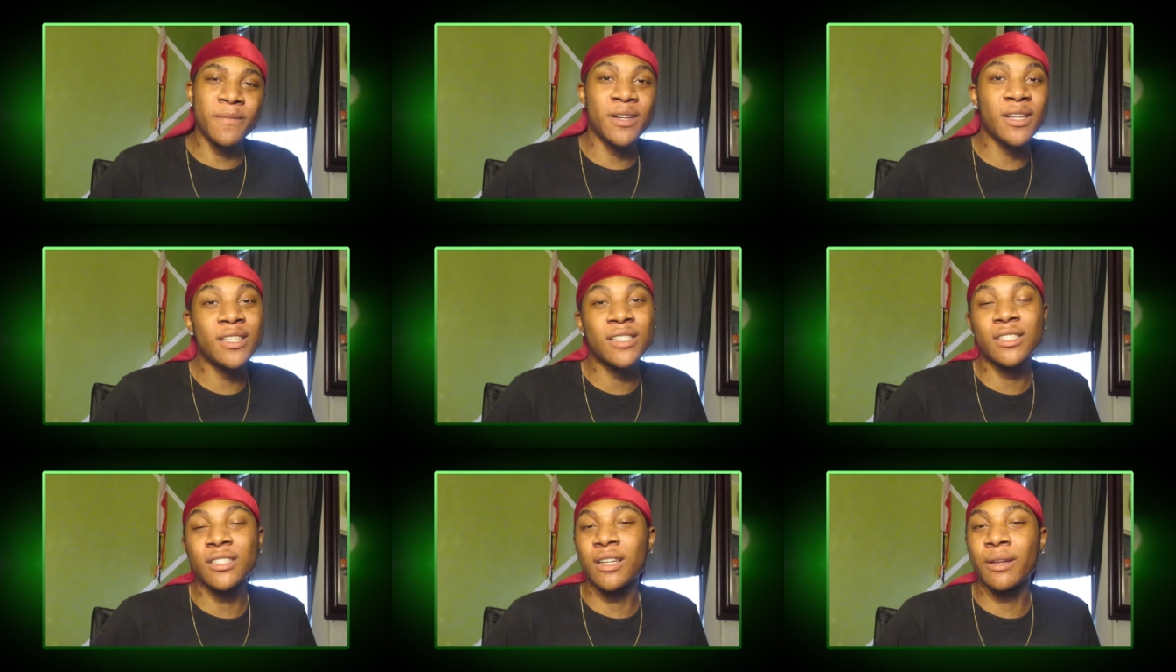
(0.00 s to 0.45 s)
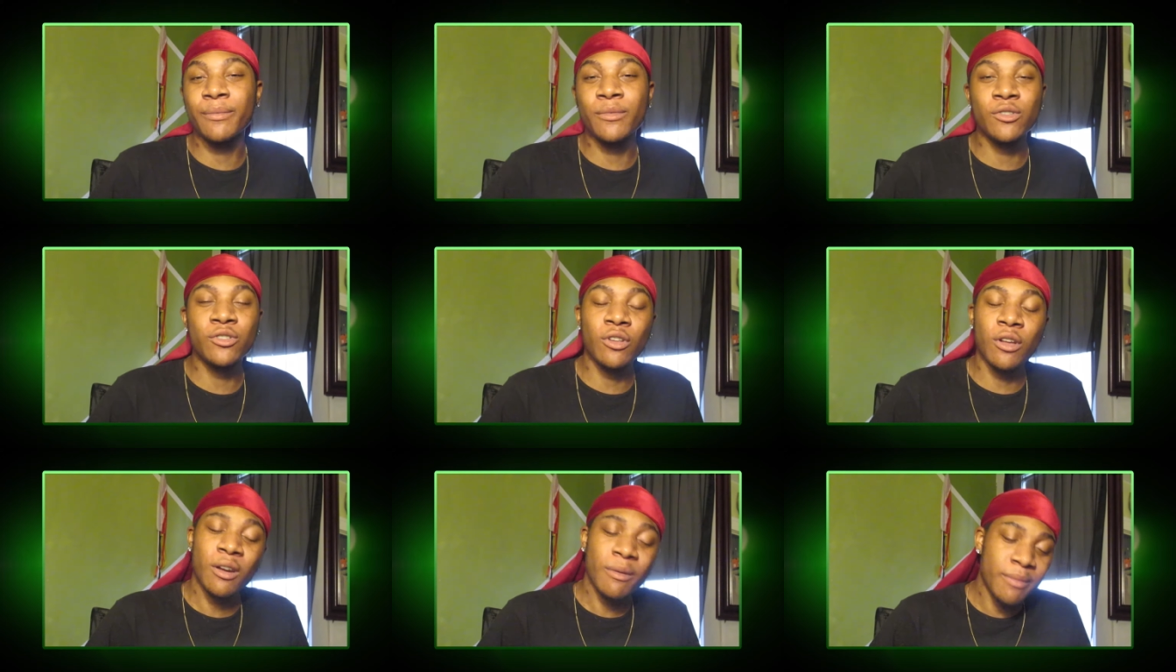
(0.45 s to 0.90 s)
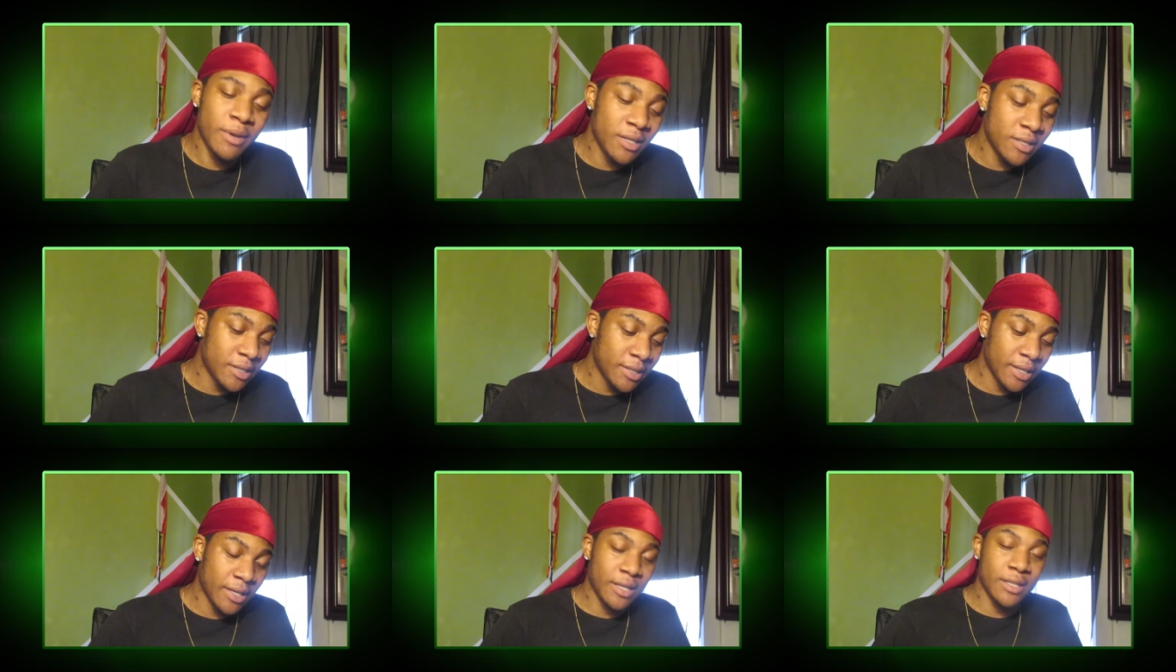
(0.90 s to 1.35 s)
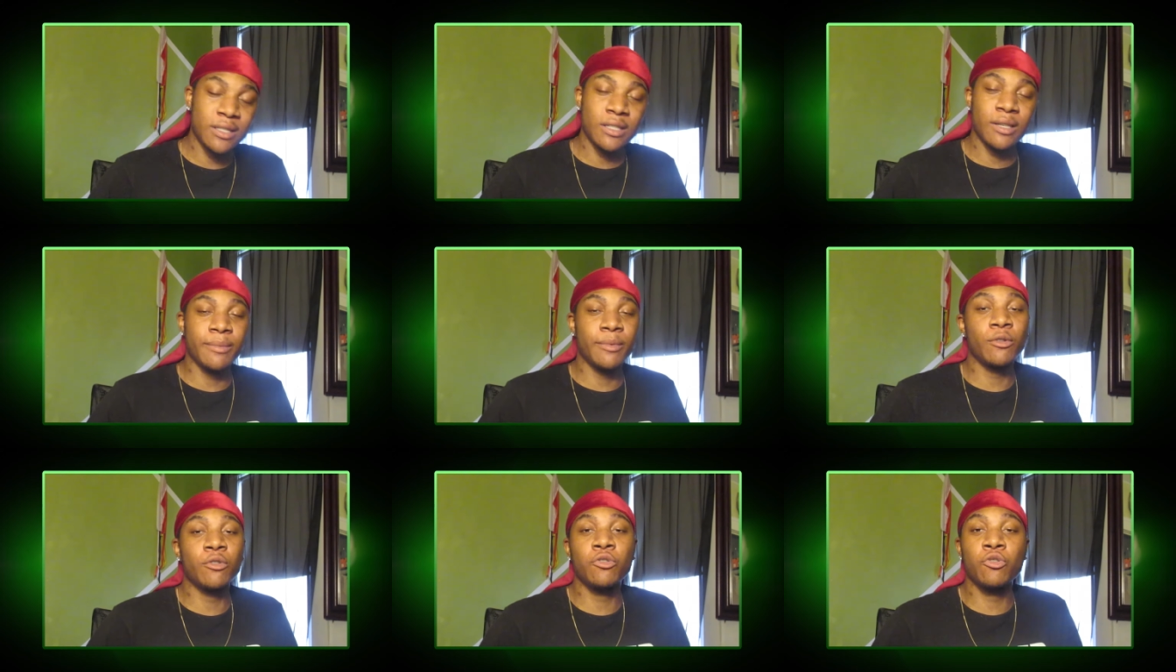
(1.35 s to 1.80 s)
Listen, let me start off by saying,
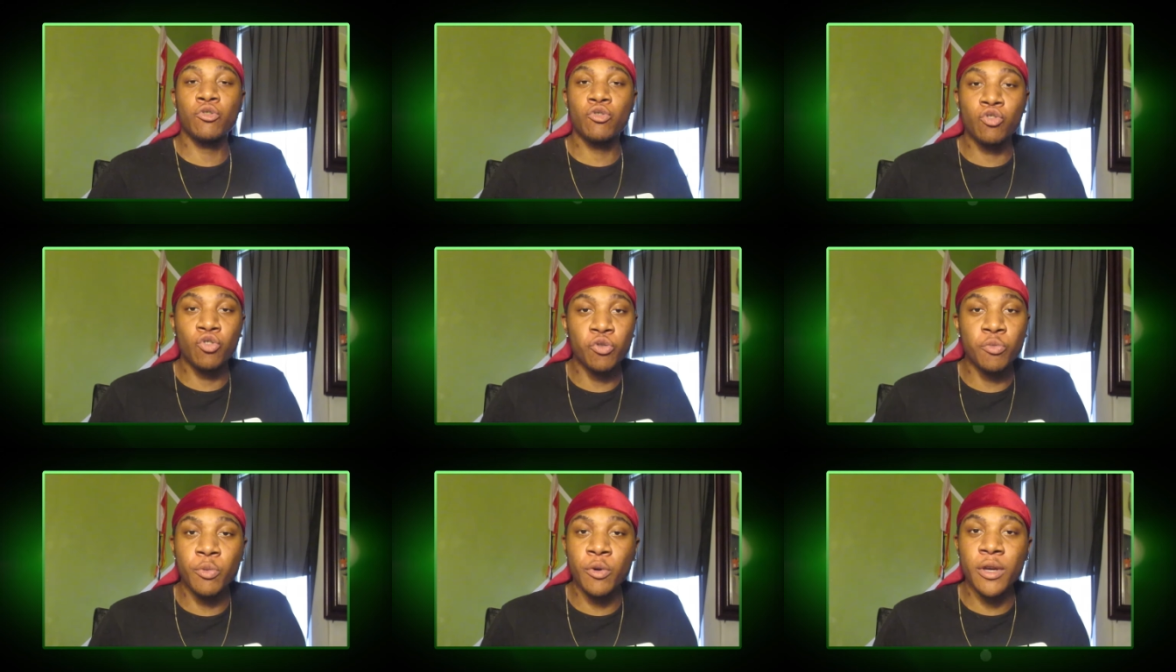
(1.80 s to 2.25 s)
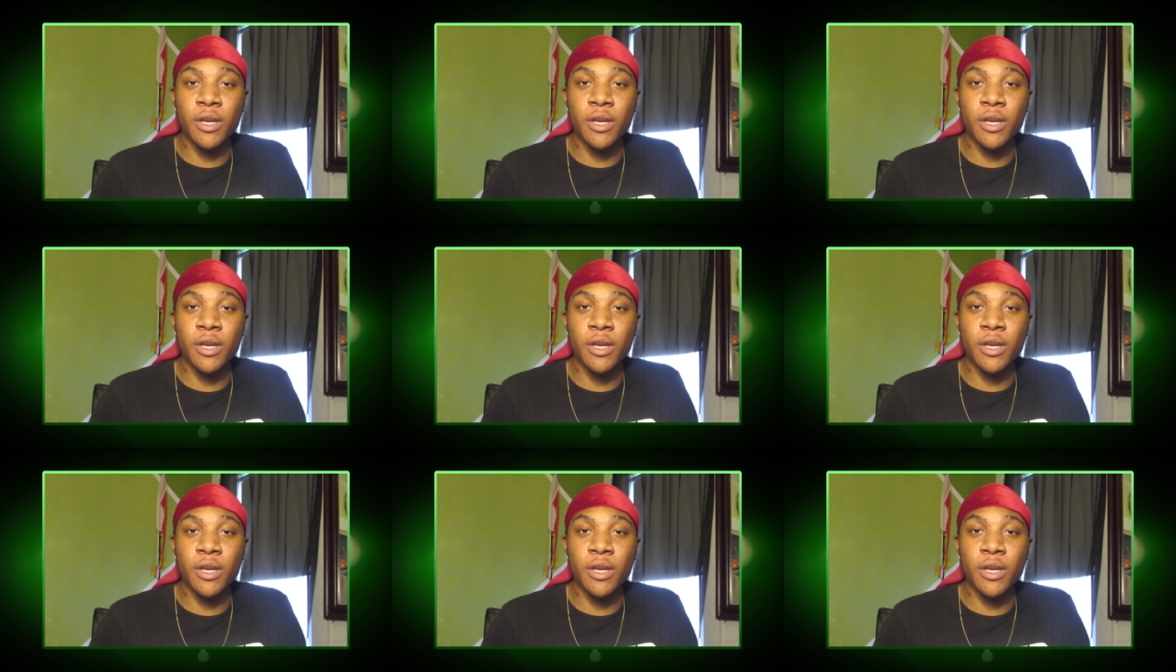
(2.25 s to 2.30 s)
typical YouTuber